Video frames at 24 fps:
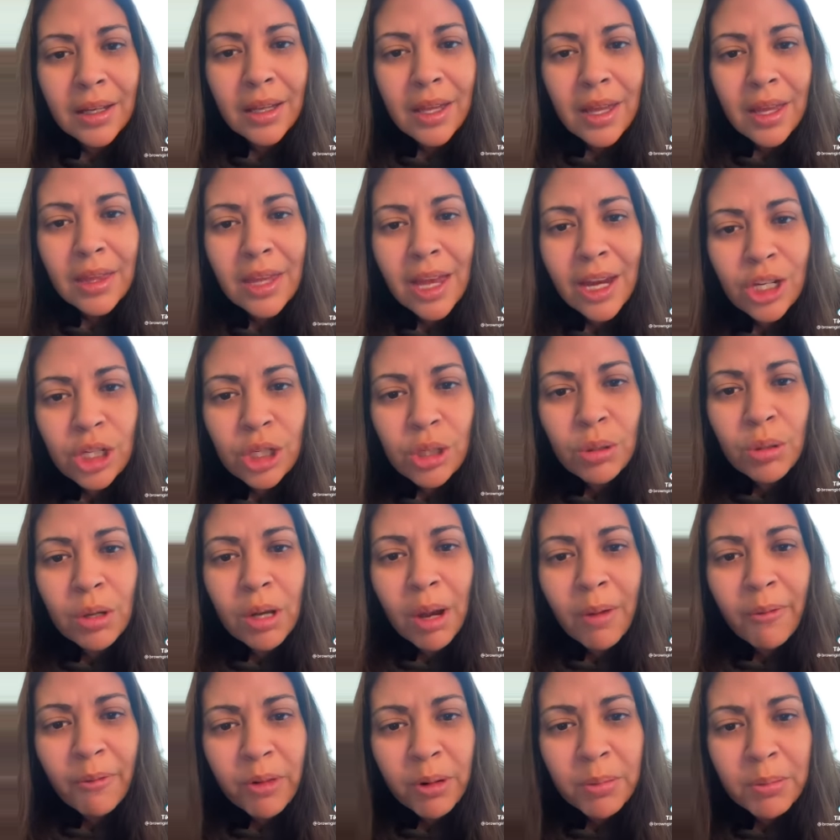that you
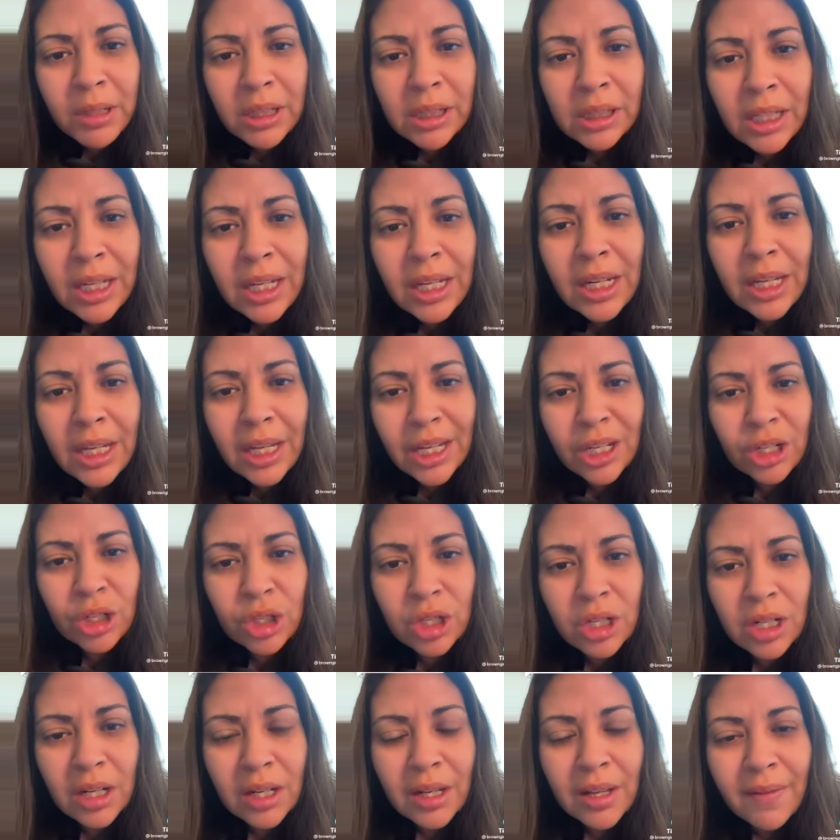come from a
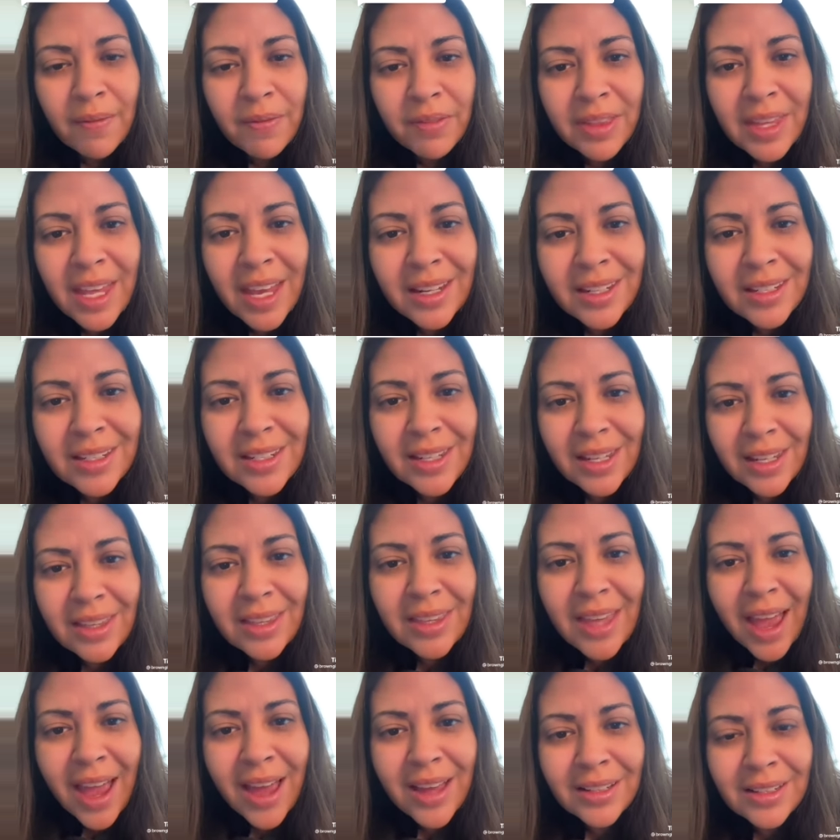lineage that did
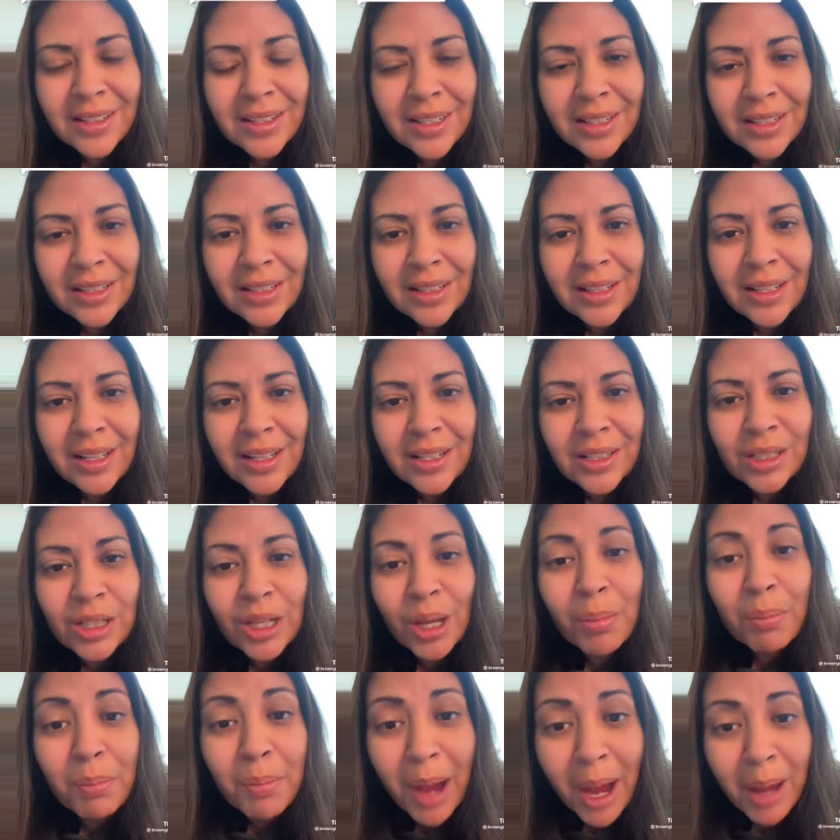that to
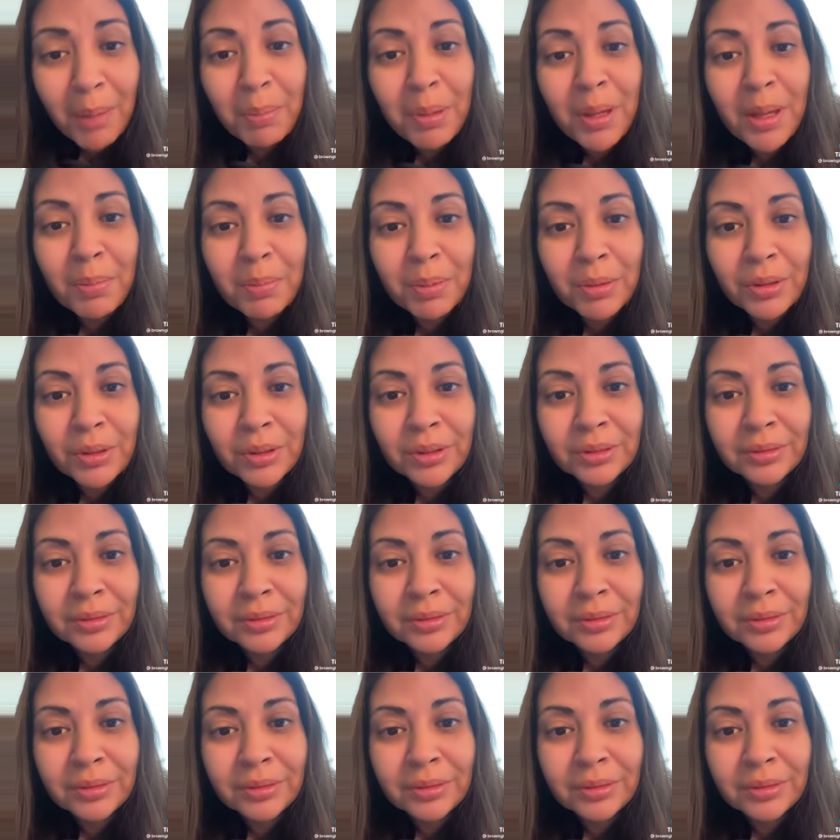my people.